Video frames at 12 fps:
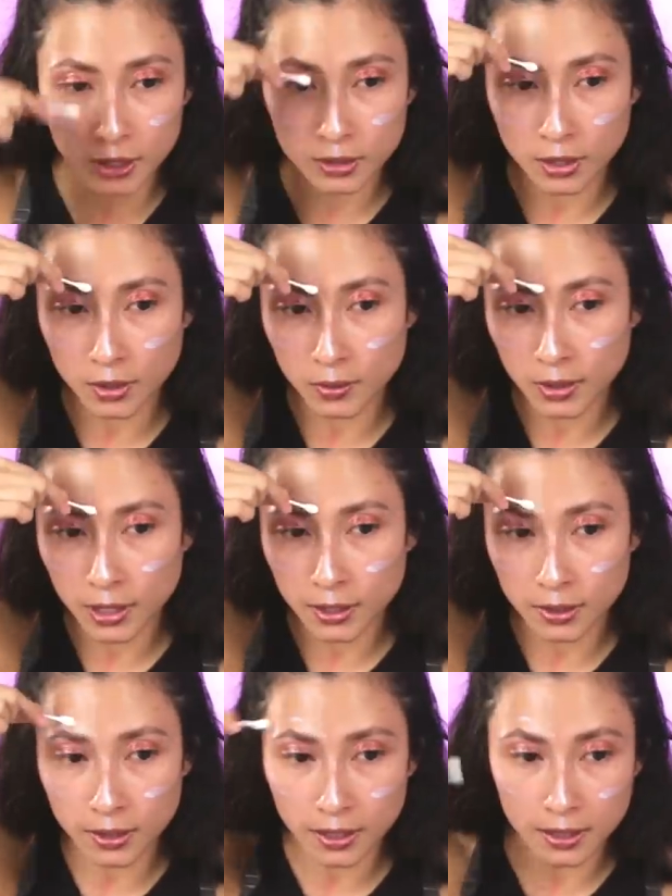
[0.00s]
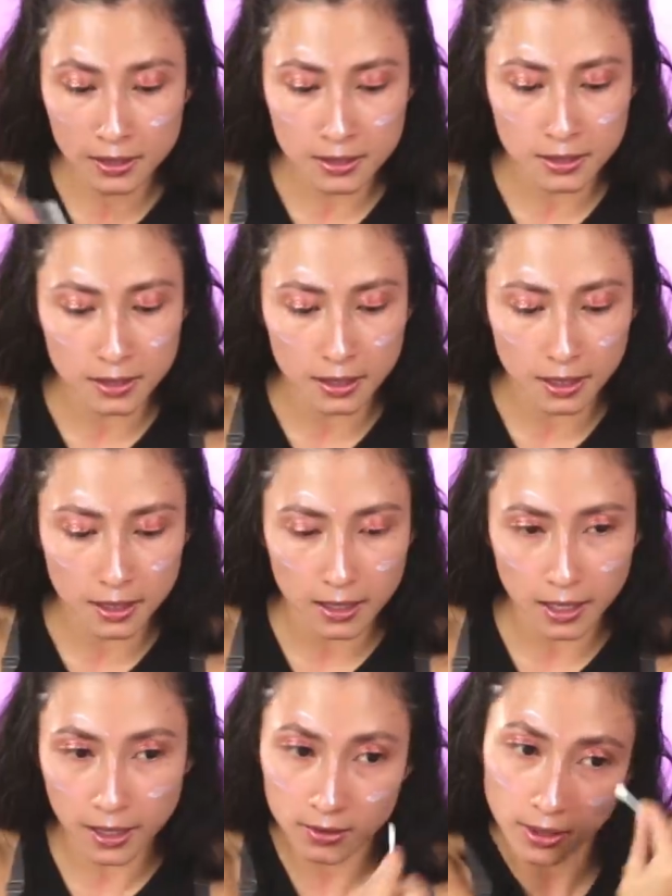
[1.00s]
and then they go like this
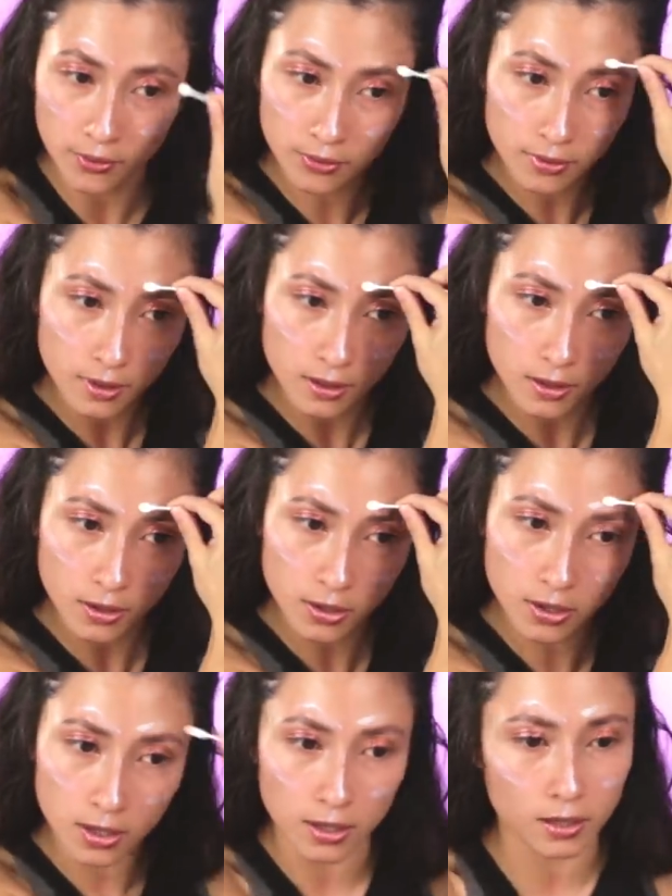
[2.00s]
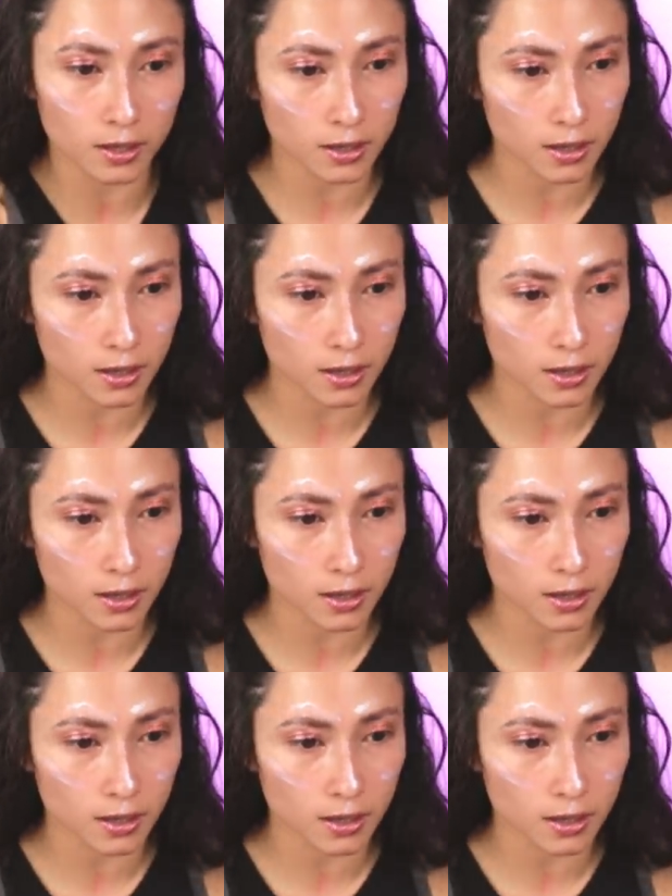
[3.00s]
and then here.